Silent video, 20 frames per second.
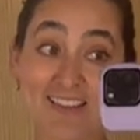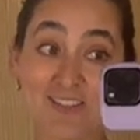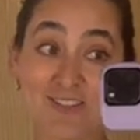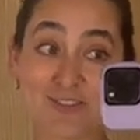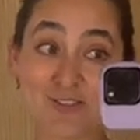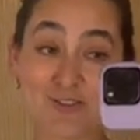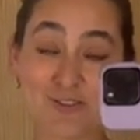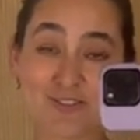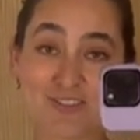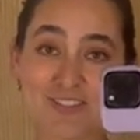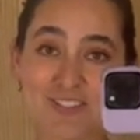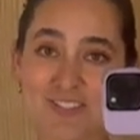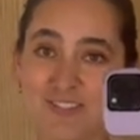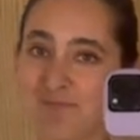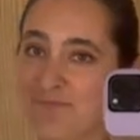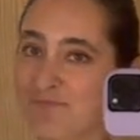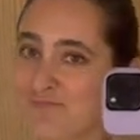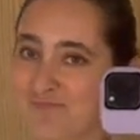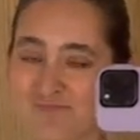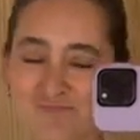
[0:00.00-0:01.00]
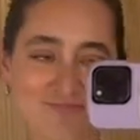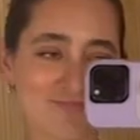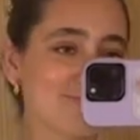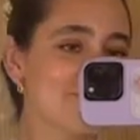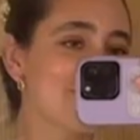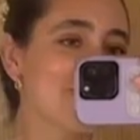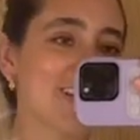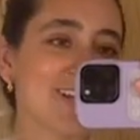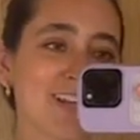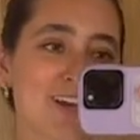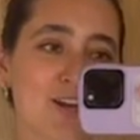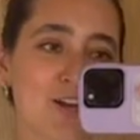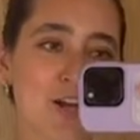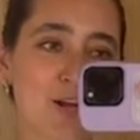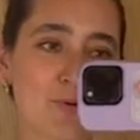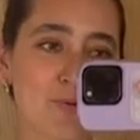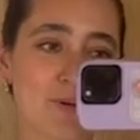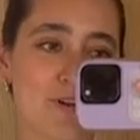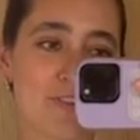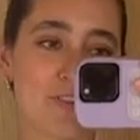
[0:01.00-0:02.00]
these skirts. I
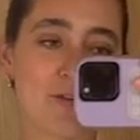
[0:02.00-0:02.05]
got rid of